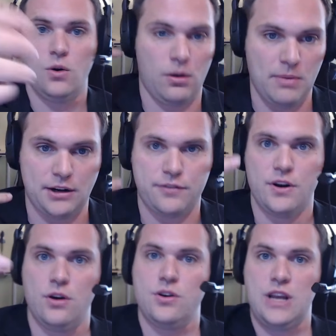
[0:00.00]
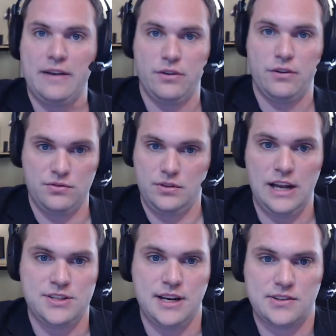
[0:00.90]
or a microphone, you have a
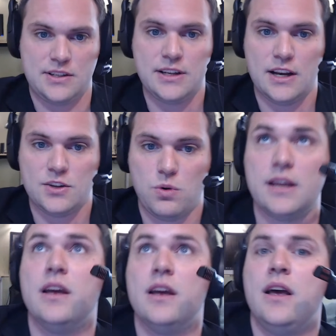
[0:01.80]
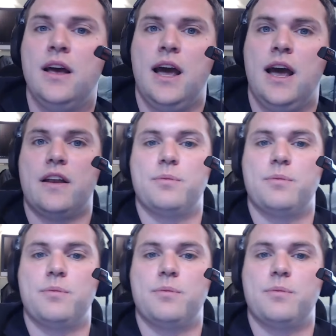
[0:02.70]
Logitech C920, yeah. and then up